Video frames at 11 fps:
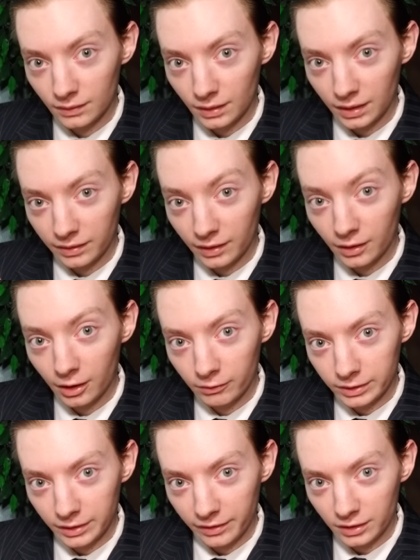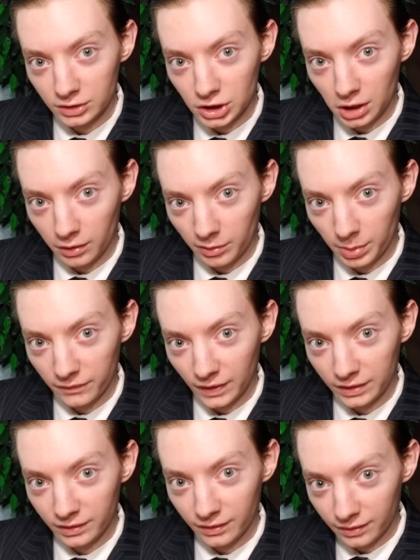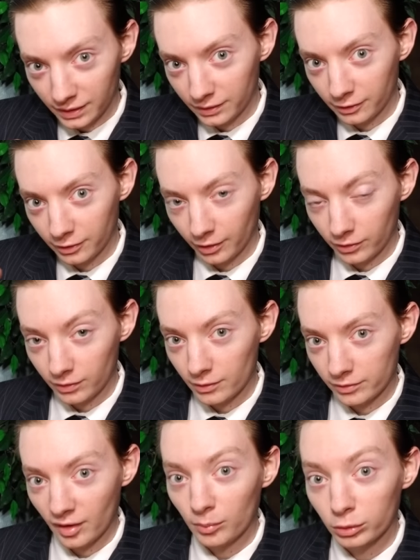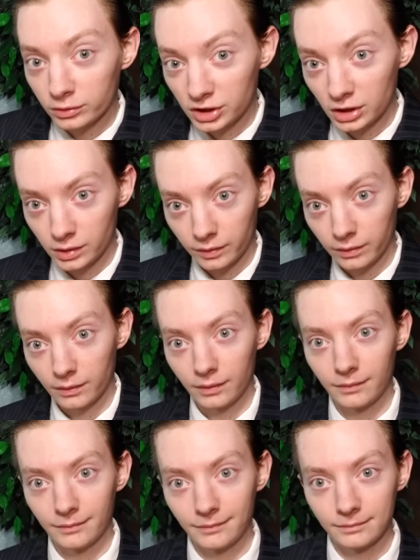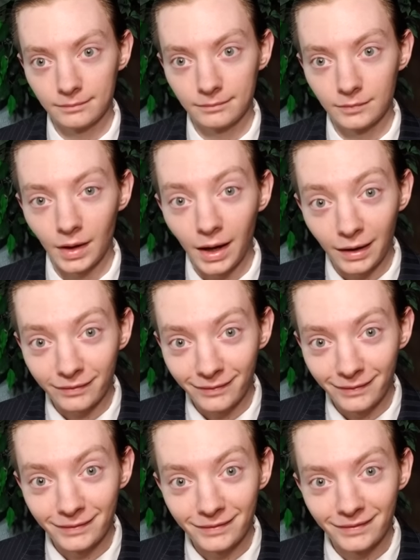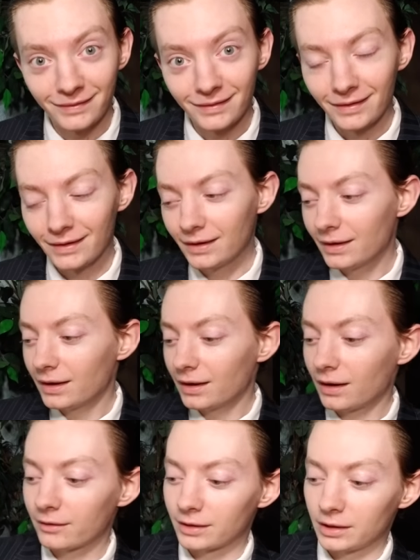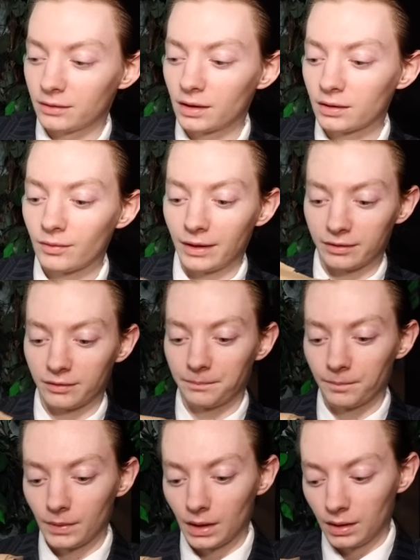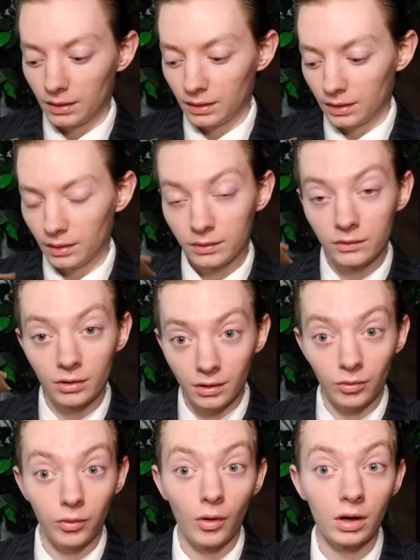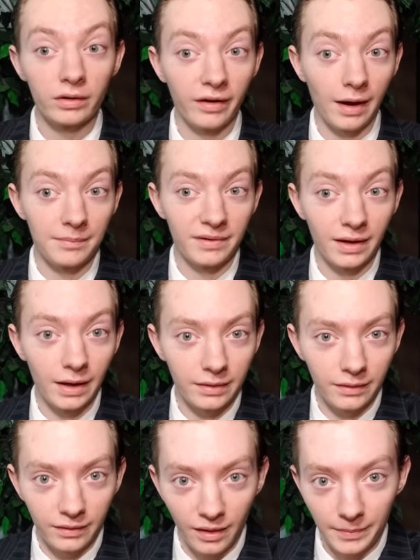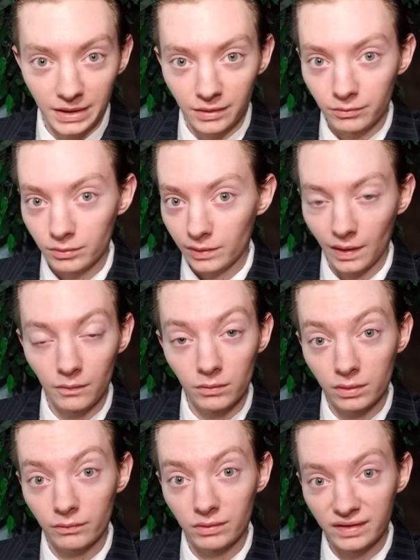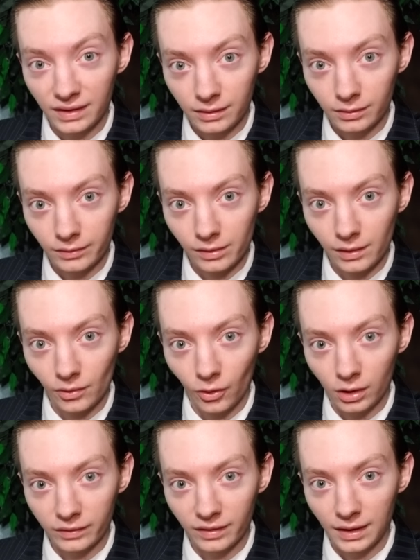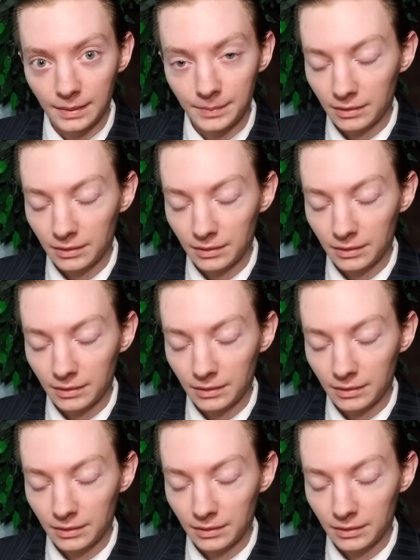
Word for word: And I think I already said cheese, but if I didn't, then there's, there's double cheese. Not. Alright, nonetheless, it took a long time to get this. I mean, it was it was a ridiculously long time.